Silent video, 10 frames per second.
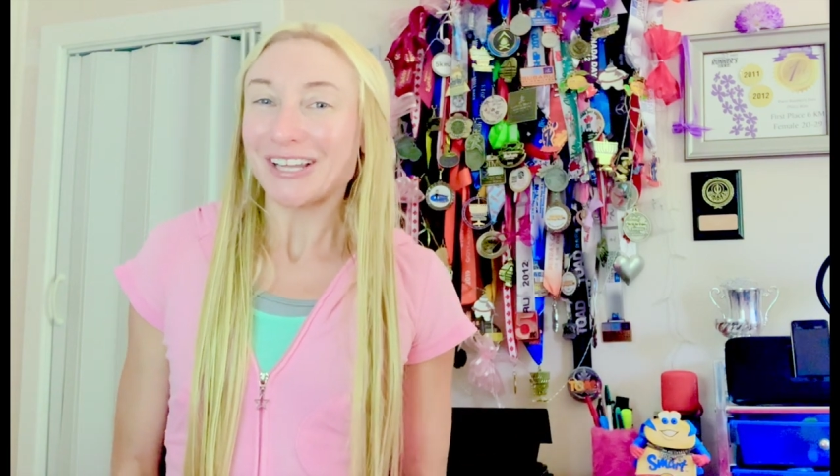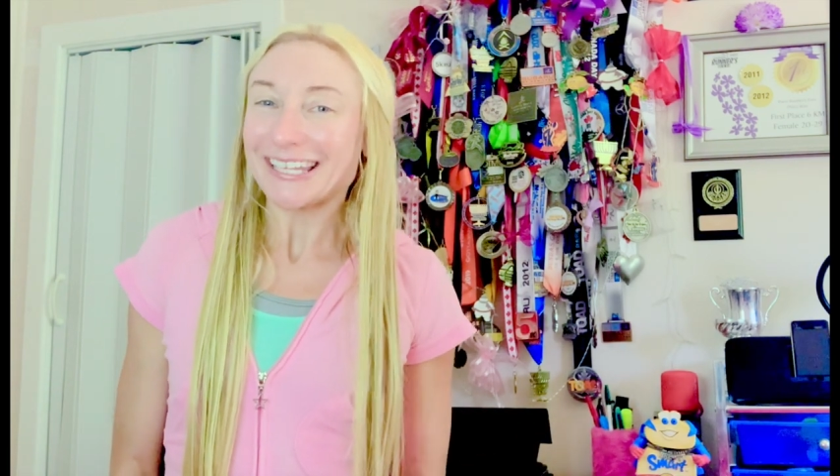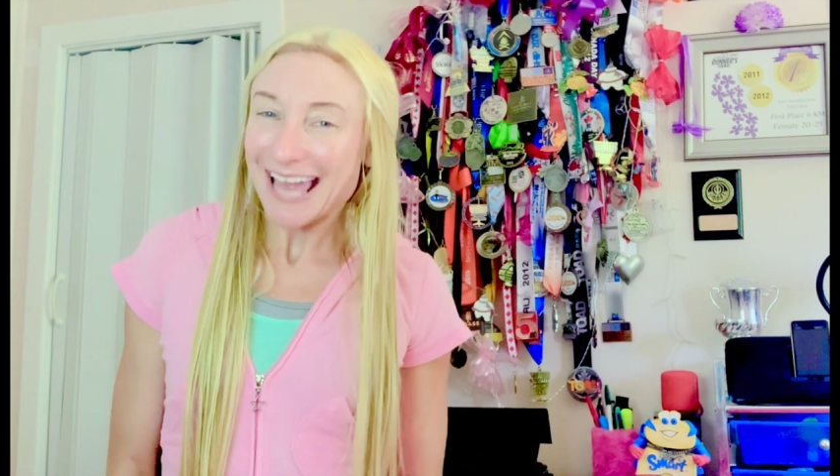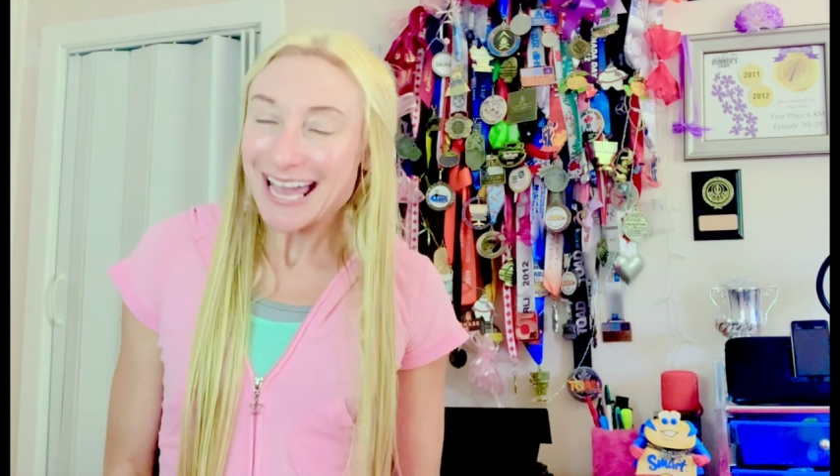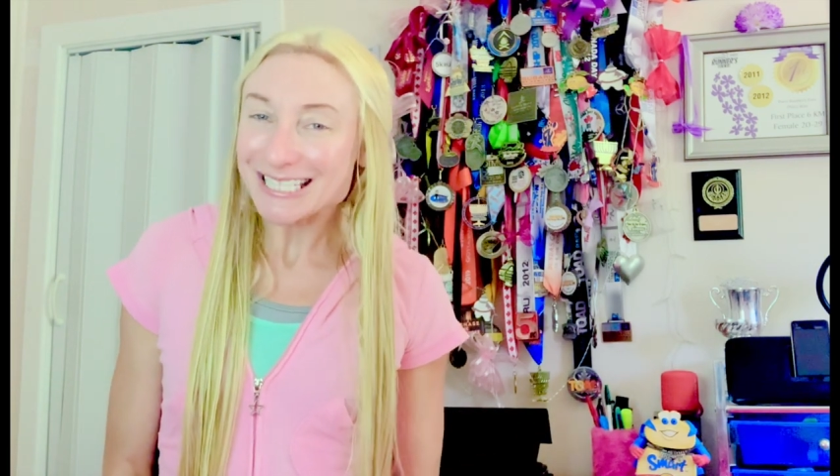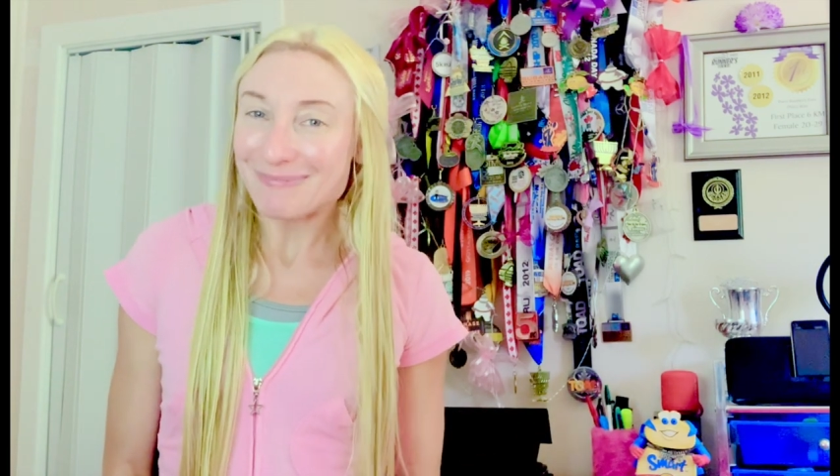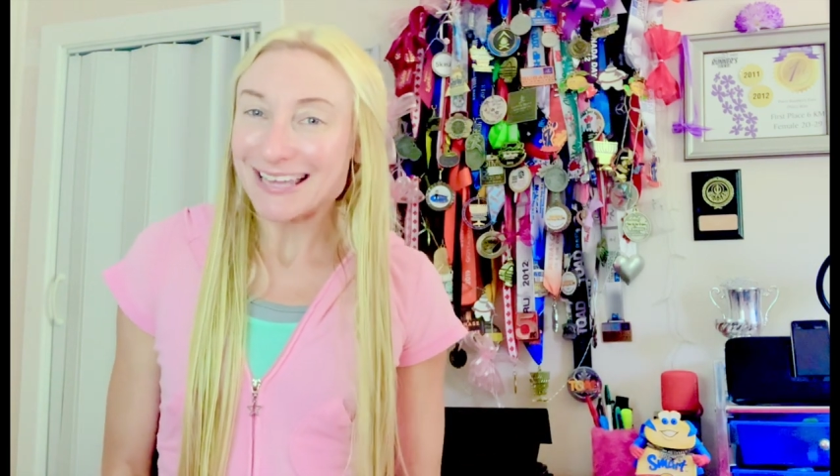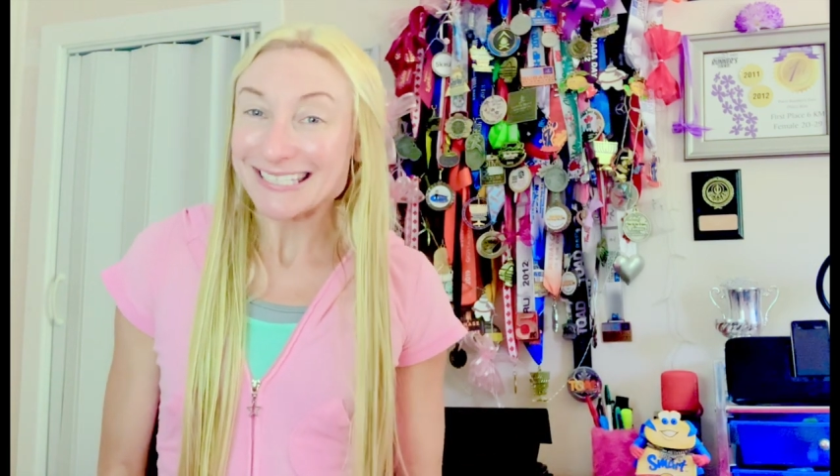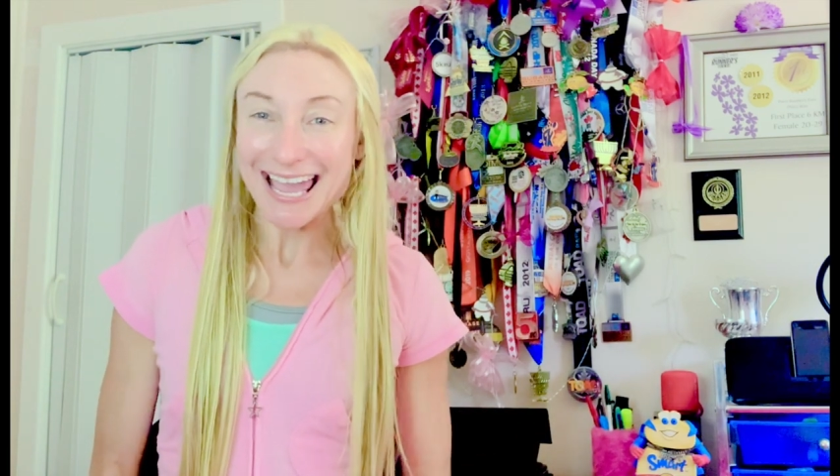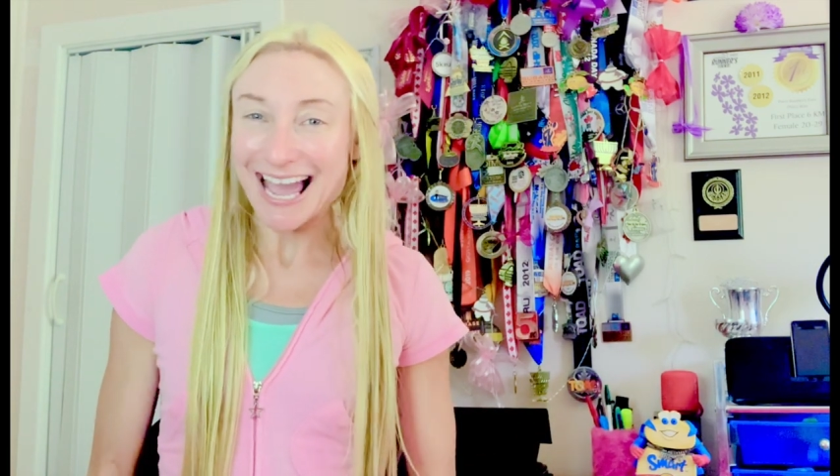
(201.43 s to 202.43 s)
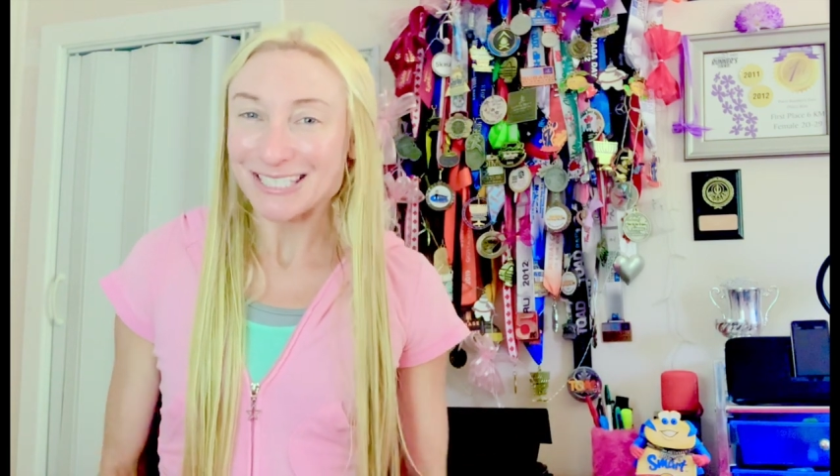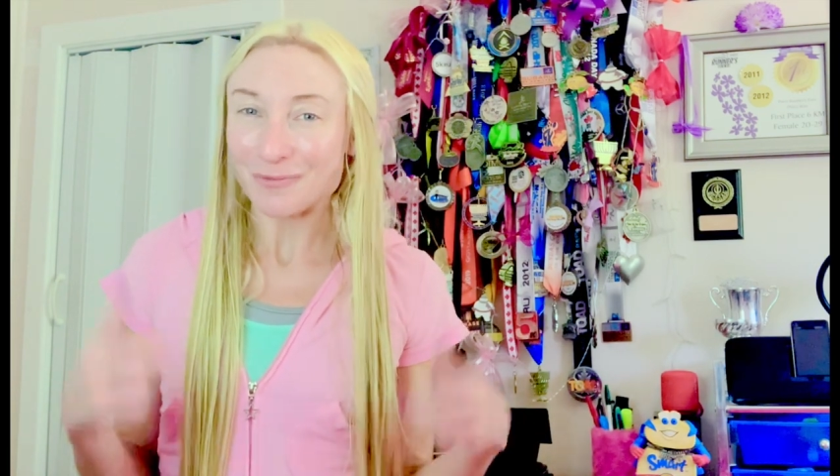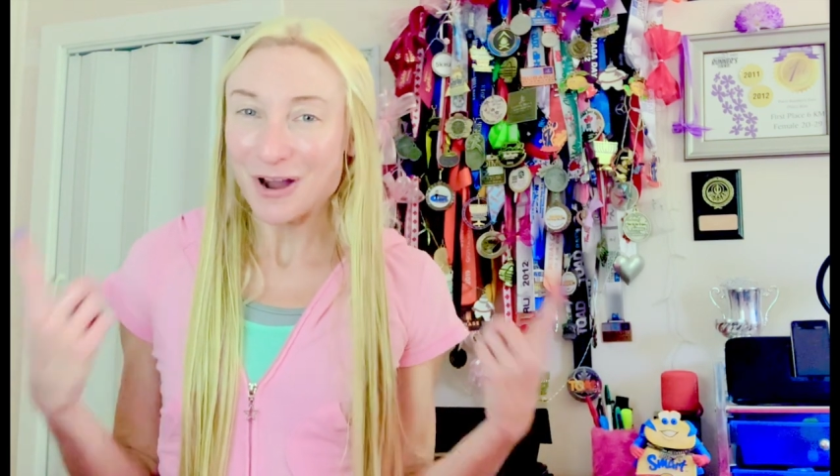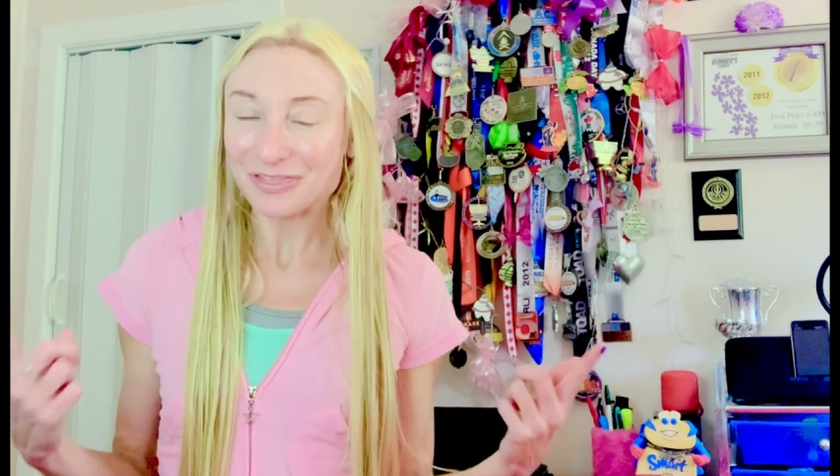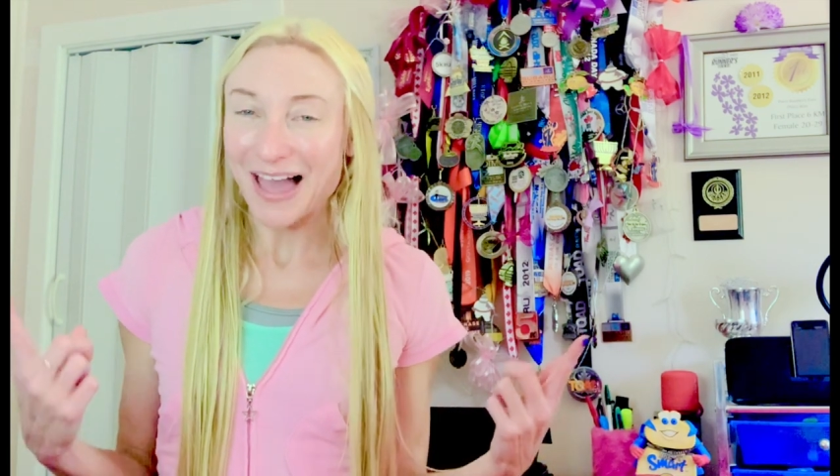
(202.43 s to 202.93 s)
engagement, and
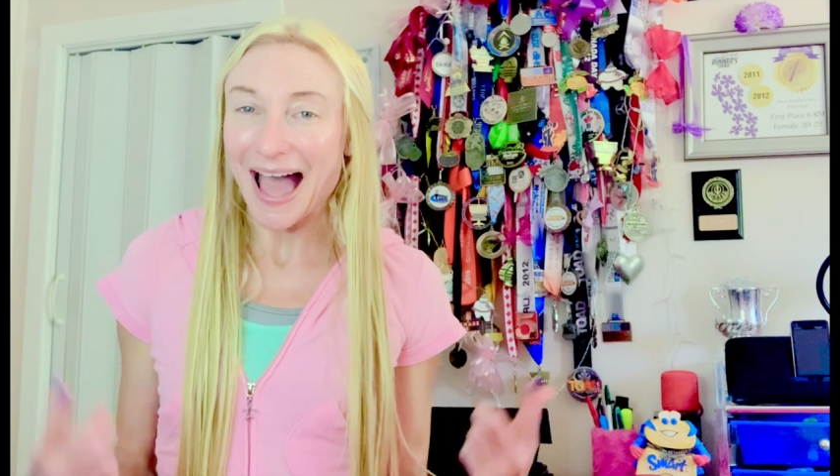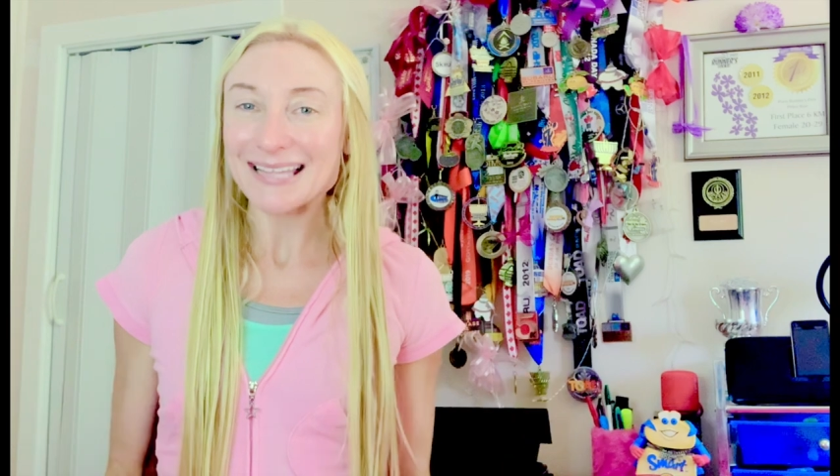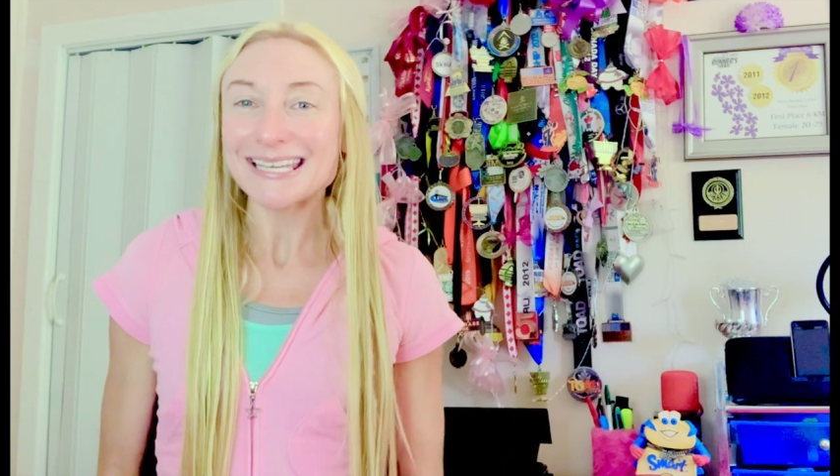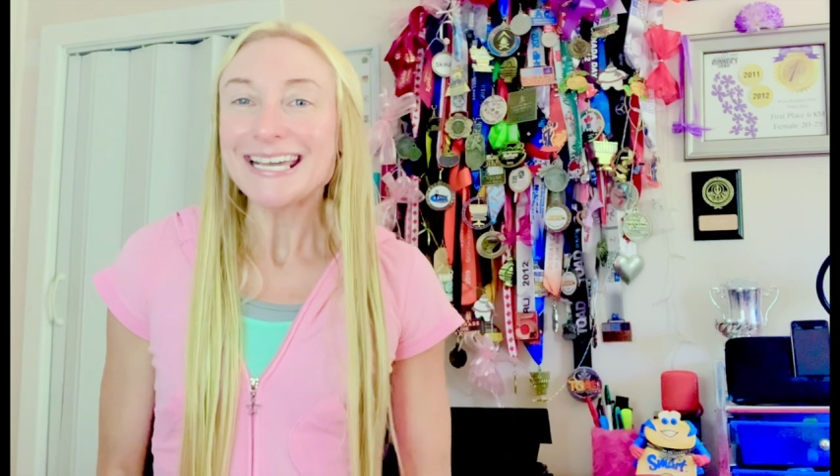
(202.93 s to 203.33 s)
with that,